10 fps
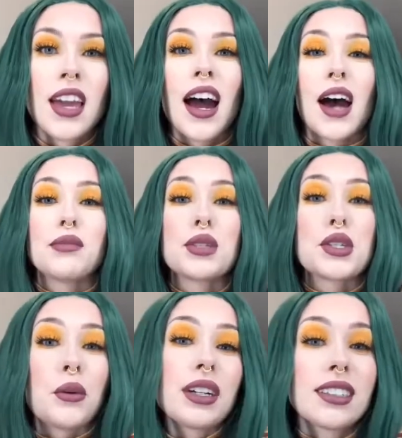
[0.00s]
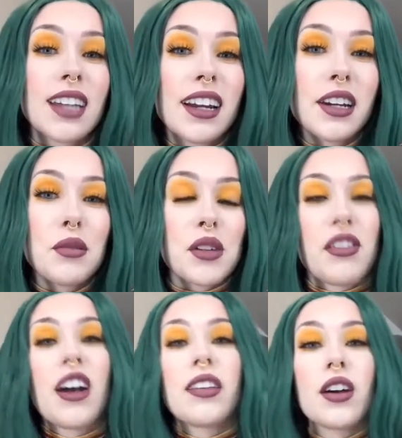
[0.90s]
I'm so excited. We're
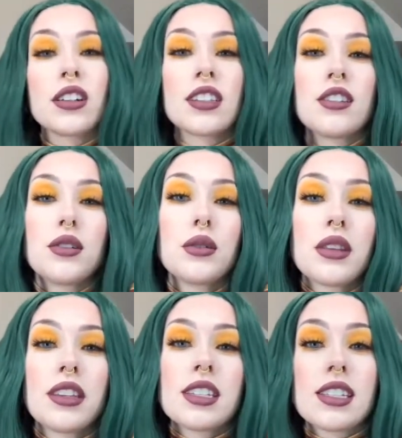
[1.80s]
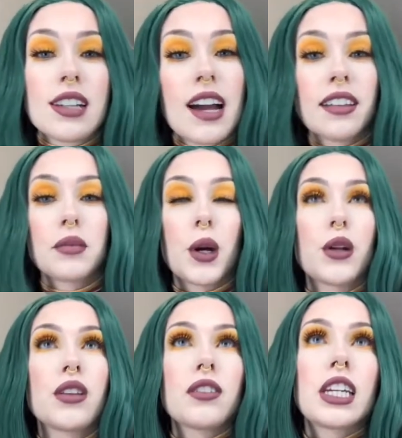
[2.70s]
finally on to the styling
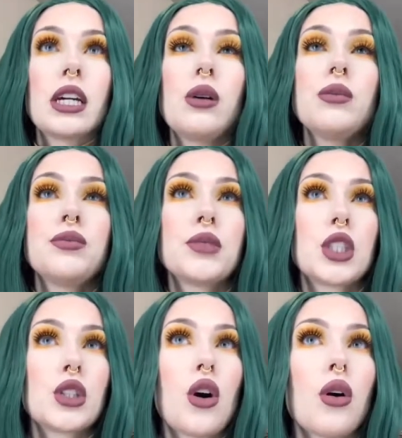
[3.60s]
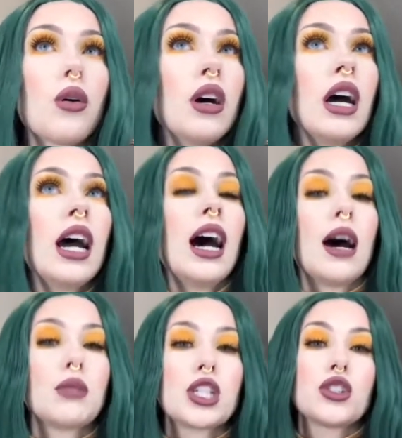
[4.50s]
part of the video. So
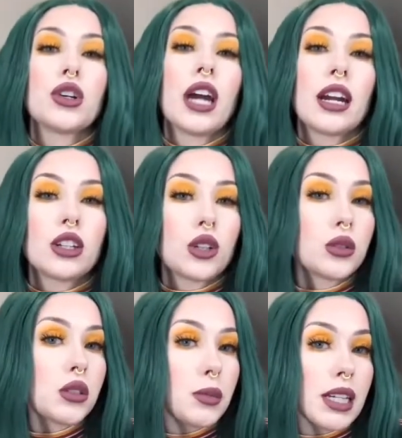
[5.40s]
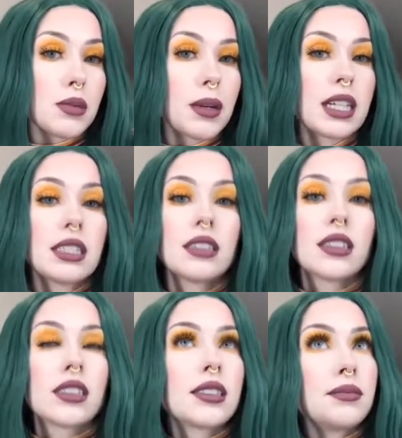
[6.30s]
I'm going to show you how to do space buns.